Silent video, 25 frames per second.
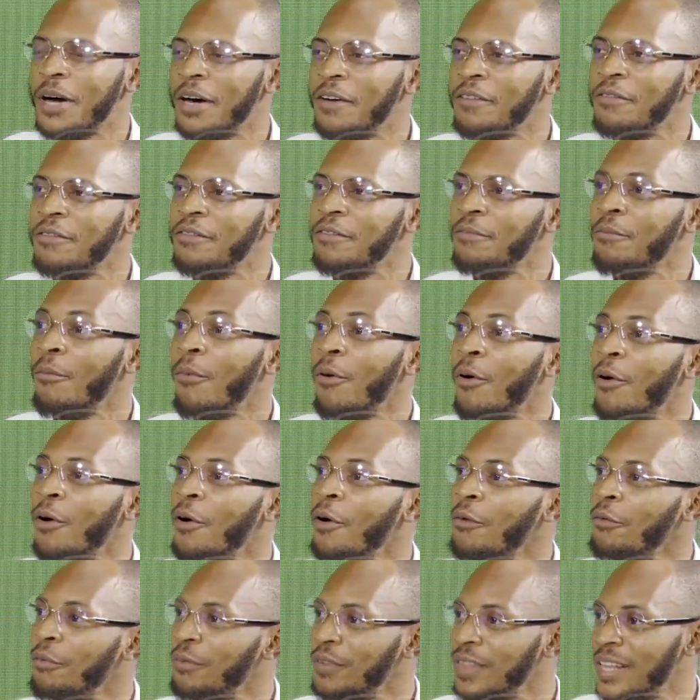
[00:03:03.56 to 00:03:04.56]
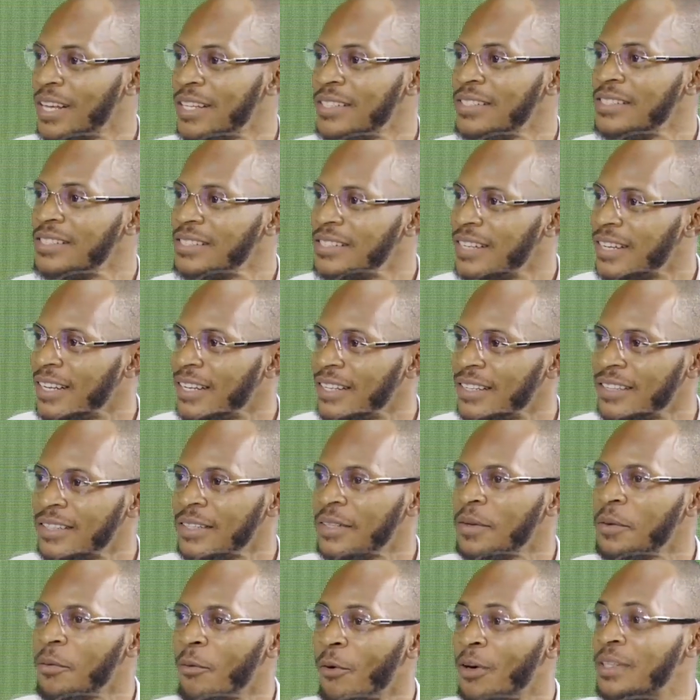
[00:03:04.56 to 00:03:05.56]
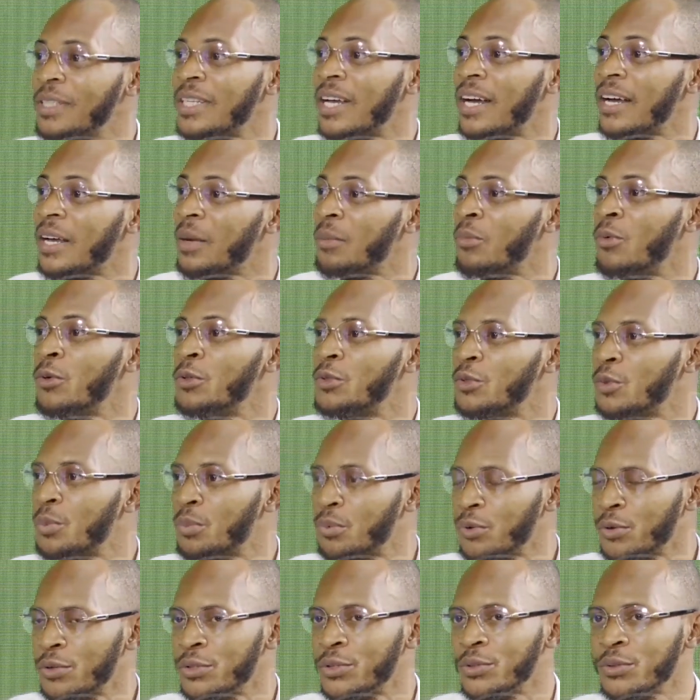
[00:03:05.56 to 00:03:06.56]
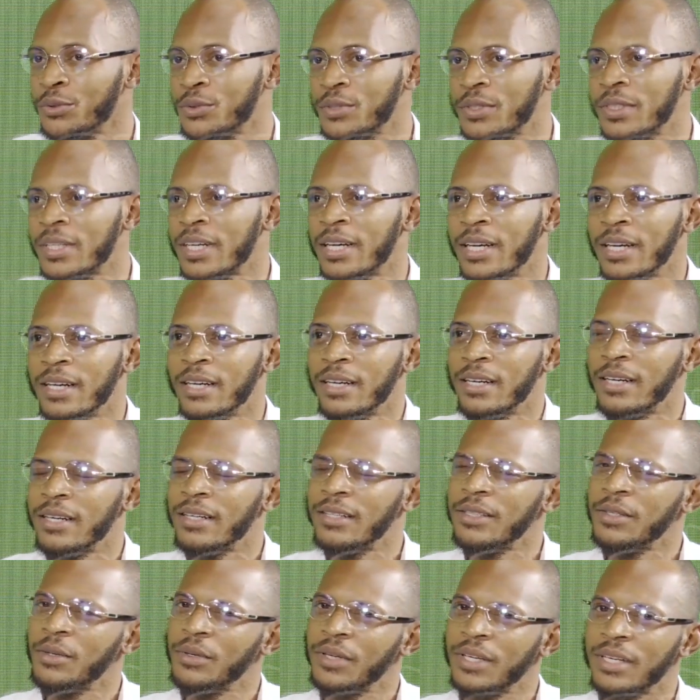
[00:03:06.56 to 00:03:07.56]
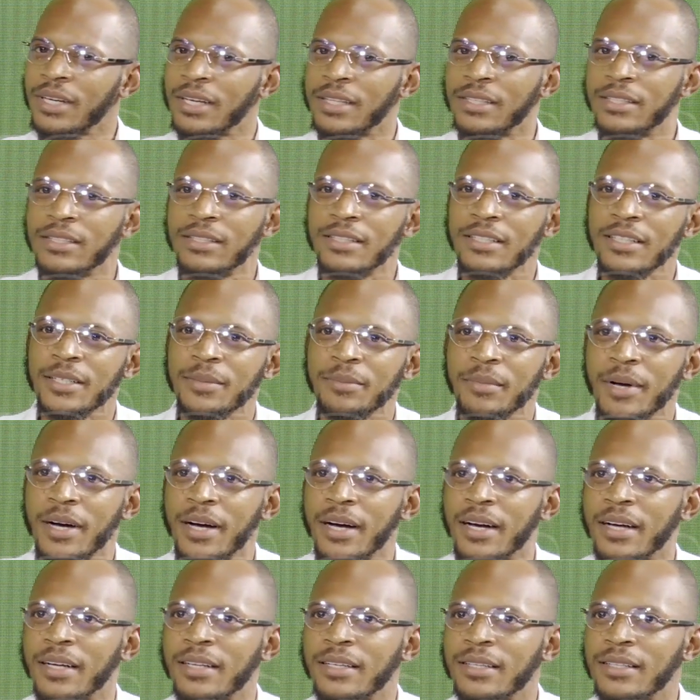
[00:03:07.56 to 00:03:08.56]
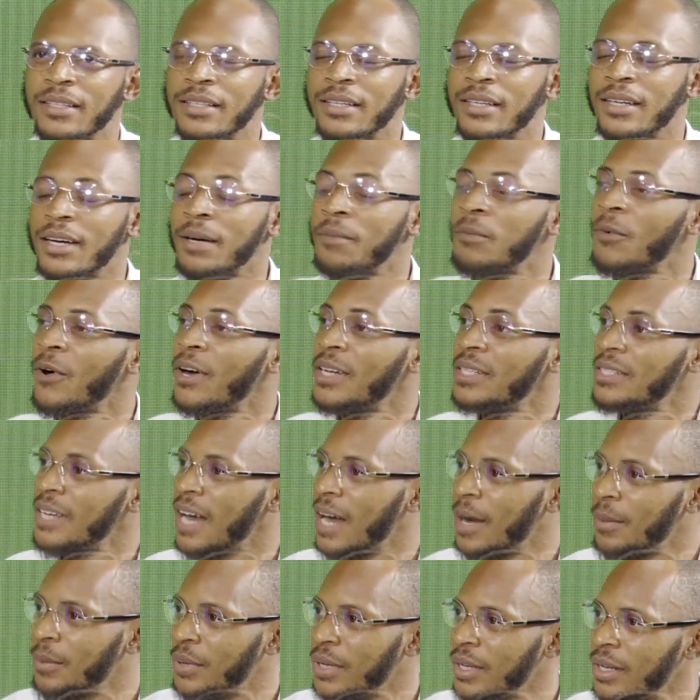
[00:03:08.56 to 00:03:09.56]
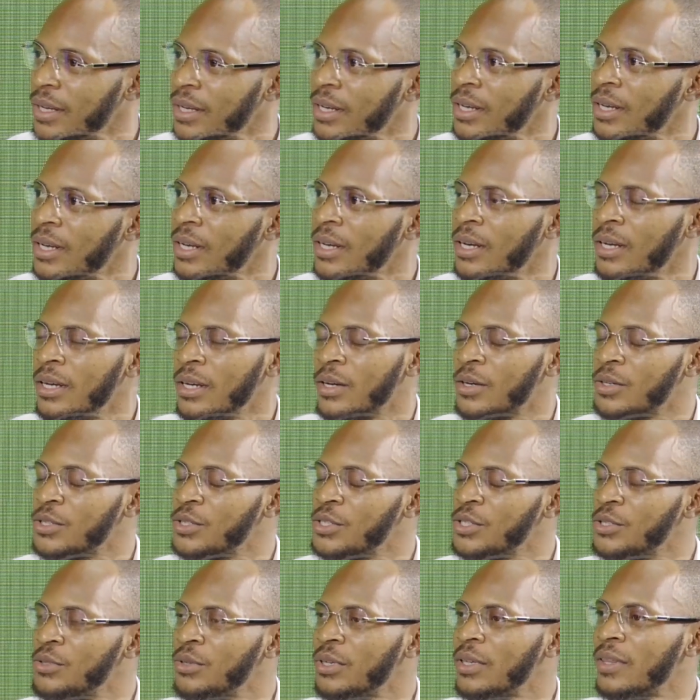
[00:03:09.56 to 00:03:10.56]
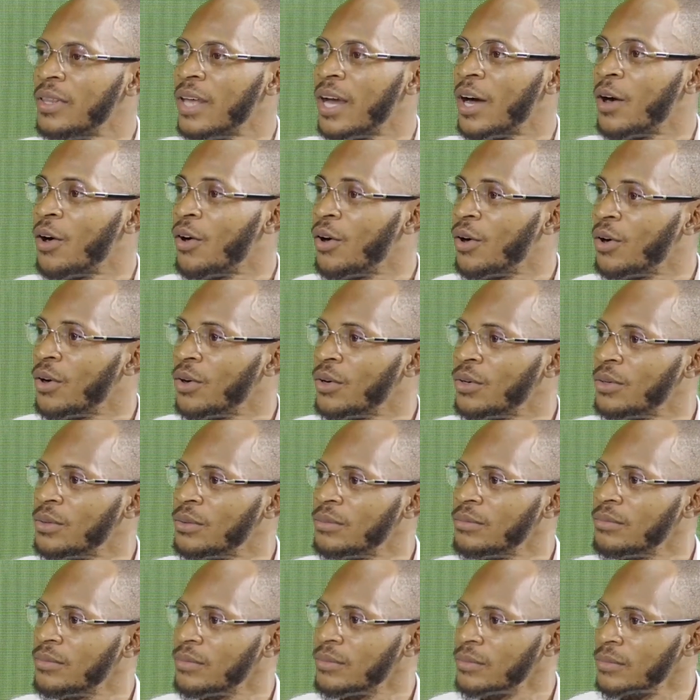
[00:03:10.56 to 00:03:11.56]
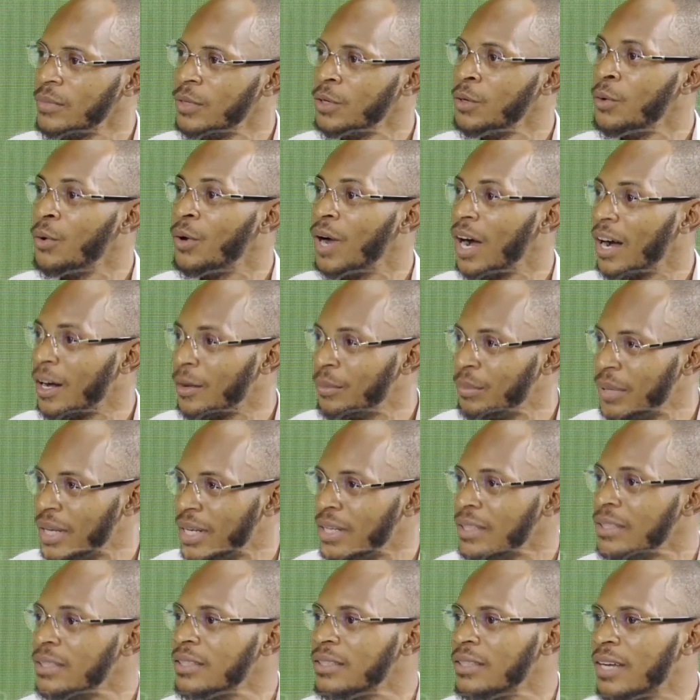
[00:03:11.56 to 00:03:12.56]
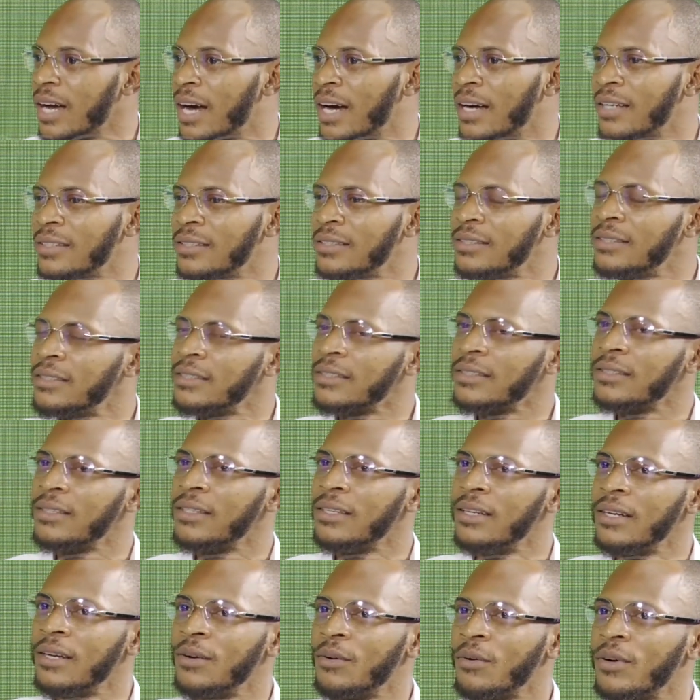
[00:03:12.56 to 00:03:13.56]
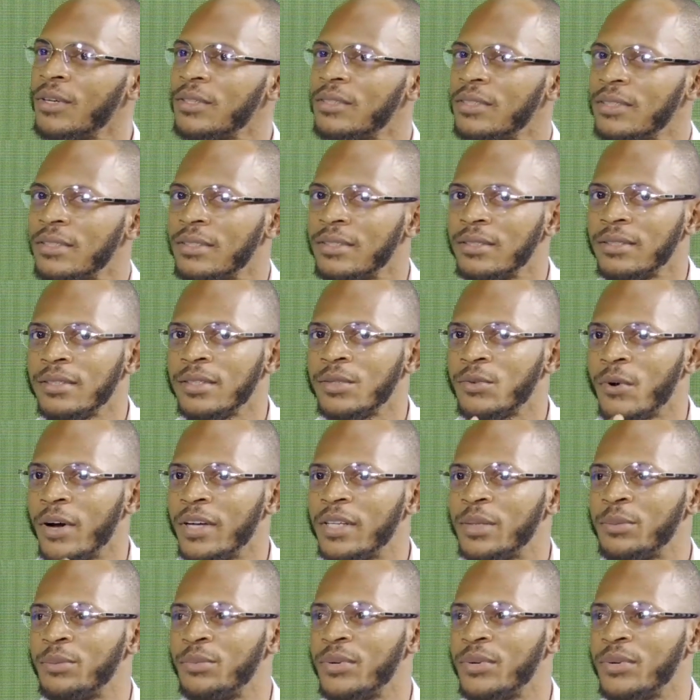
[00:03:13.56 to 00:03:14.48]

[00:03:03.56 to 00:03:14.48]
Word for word: have more confidence in what they are able to produce. And looking at the team, I am quite happy considering they are all local based and what is quite